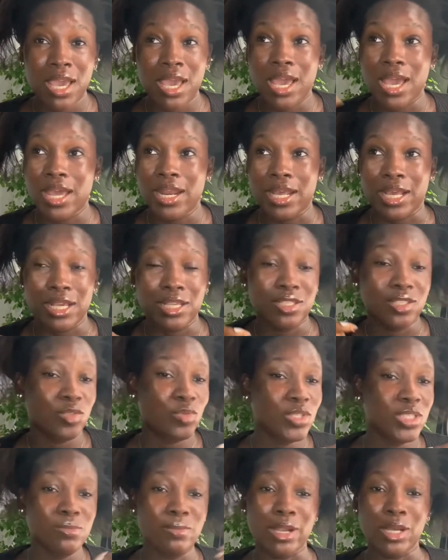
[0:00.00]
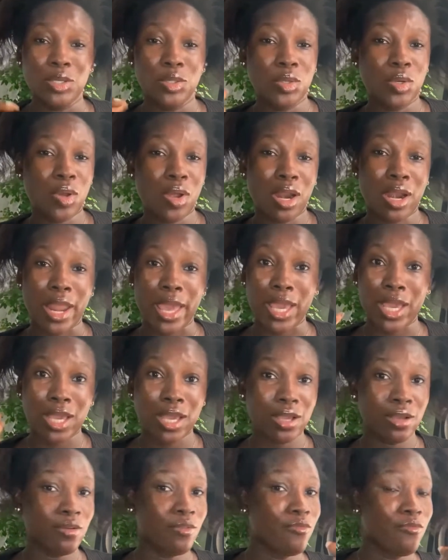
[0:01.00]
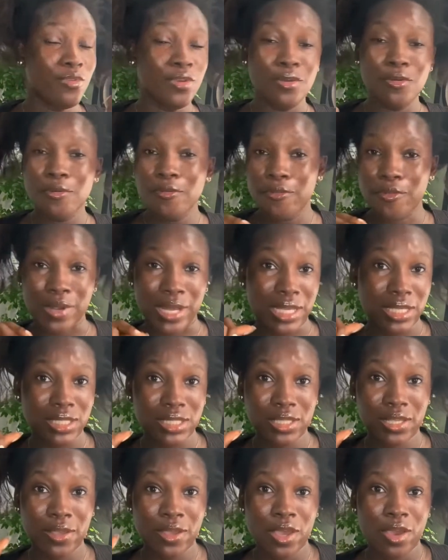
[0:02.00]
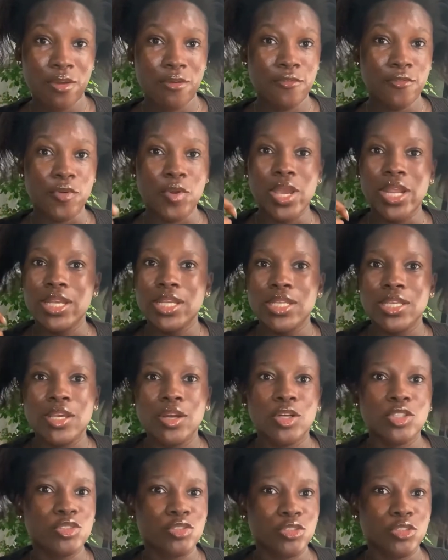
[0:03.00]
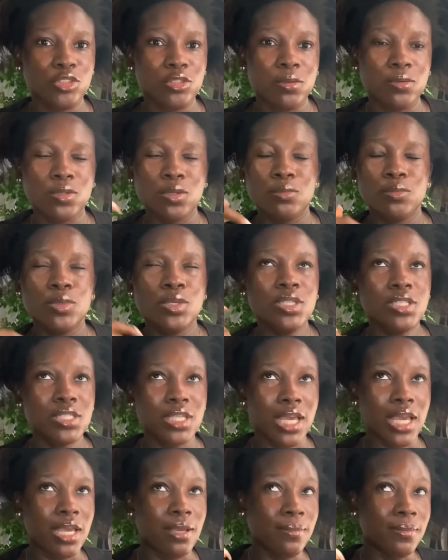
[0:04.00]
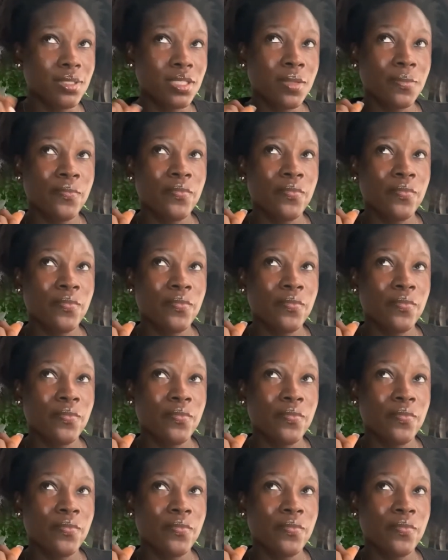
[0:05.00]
and I can switch my look like real fast for any ushering job. So most times,